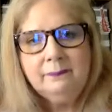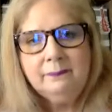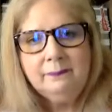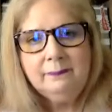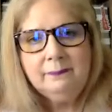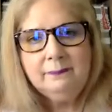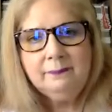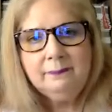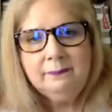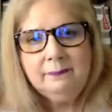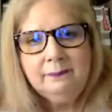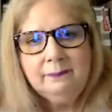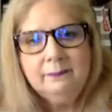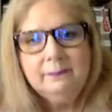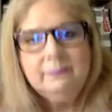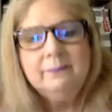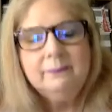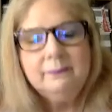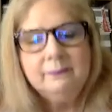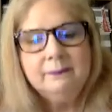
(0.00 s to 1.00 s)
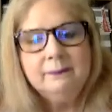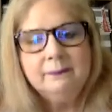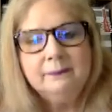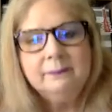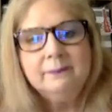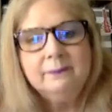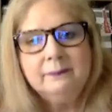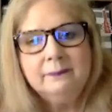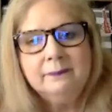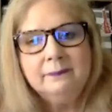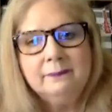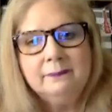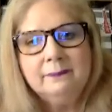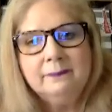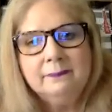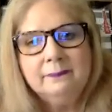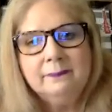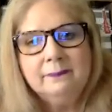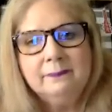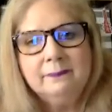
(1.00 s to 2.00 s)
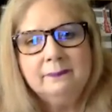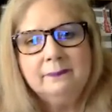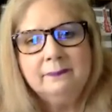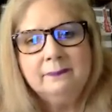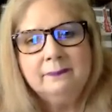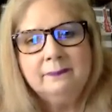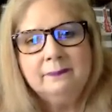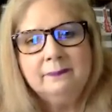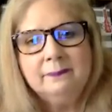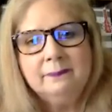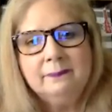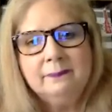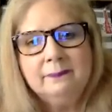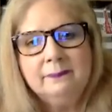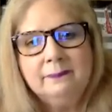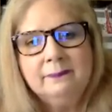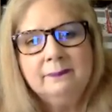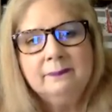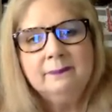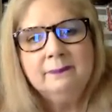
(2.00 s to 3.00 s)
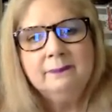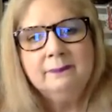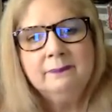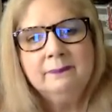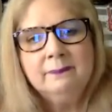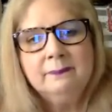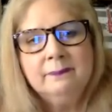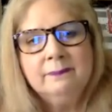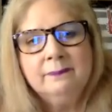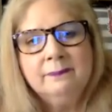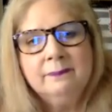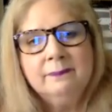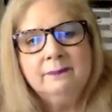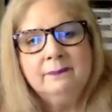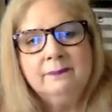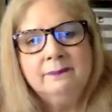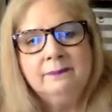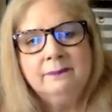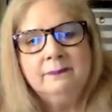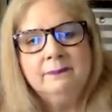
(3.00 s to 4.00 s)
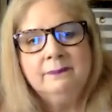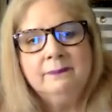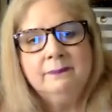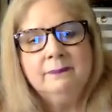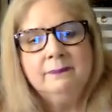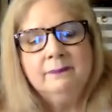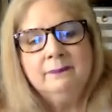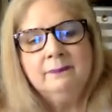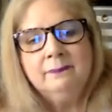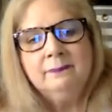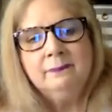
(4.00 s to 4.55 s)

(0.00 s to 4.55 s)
No words are spoken by the person on screen.